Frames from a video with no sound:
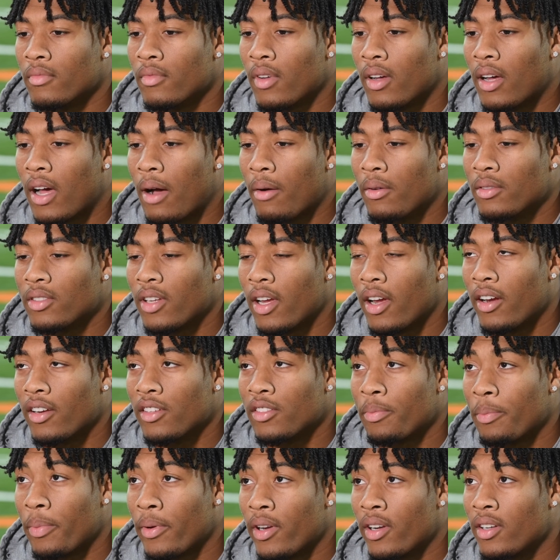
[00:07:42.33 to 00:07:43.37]
I would say our
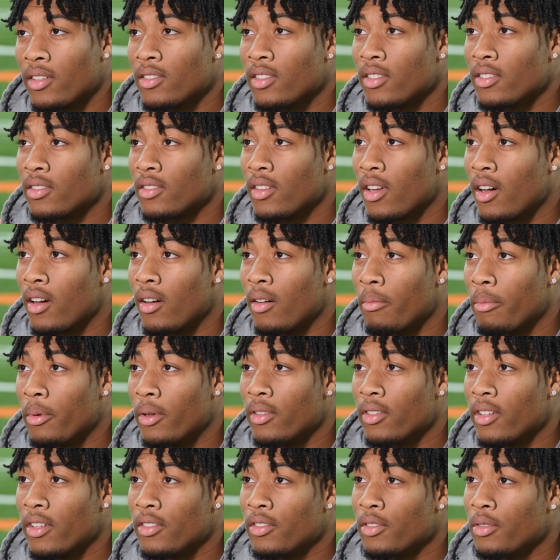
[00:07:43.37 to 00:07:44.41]
experience is
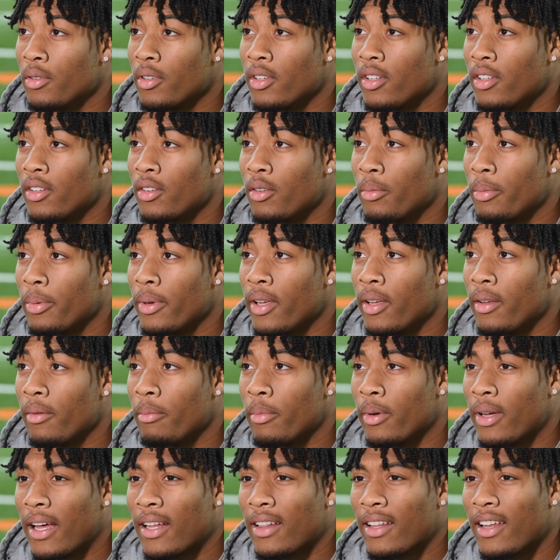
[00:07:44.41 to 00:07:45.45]
built into it a little bit,
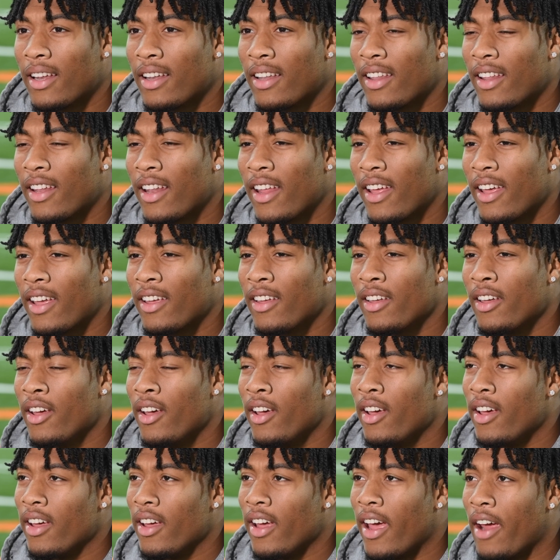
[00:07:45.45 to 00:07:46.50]
but at the end of the day,
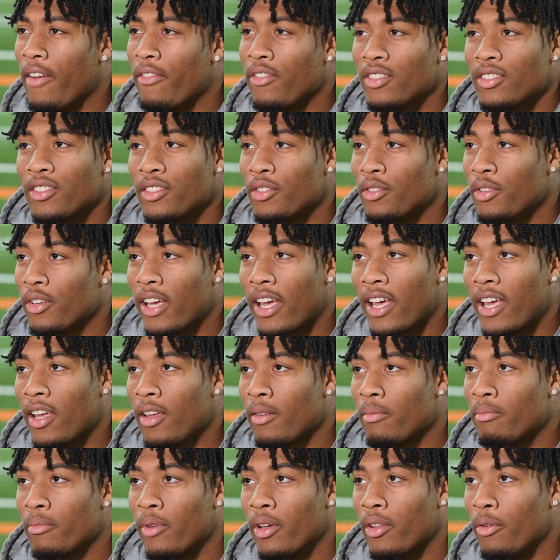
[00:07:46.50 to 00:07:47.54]
every single
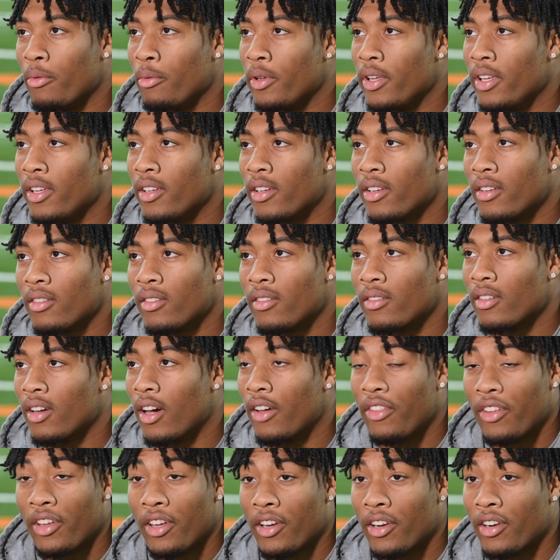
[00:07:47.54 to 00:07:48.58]
game of the week,
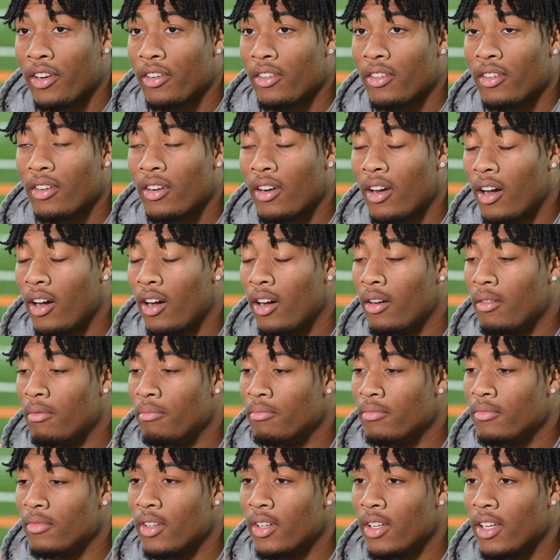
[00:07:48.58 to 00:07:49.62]
of the year,
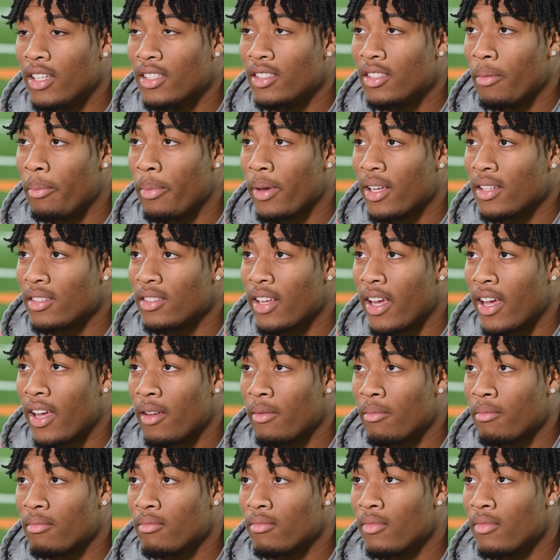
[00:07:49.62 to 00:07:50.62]
is the biggest game.